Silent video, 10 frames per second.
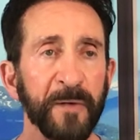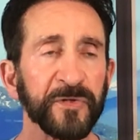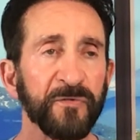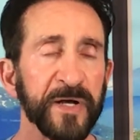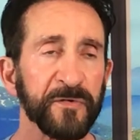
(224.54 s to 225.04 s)
why
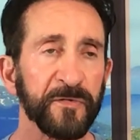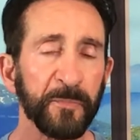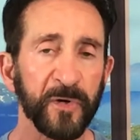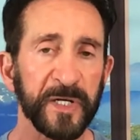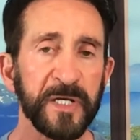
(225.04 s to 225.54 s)
would the writer of
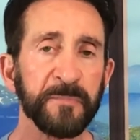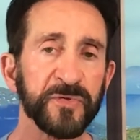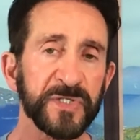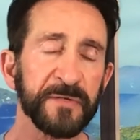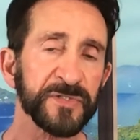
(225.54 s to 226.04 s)
the book of
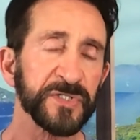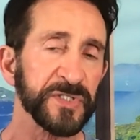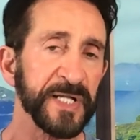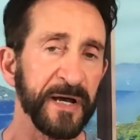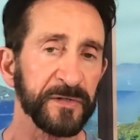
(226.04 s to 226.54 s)
Hebrews give us
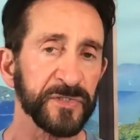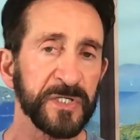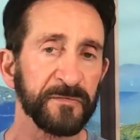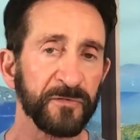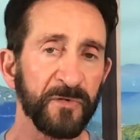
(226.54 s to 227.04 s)
this
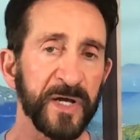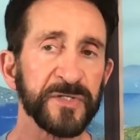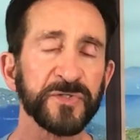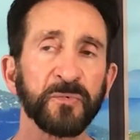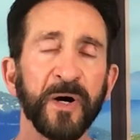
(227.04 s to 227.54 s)
analogy of a
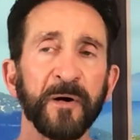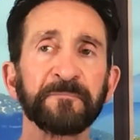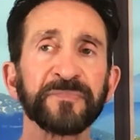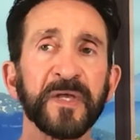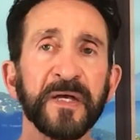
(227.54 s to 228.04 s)
race? Well,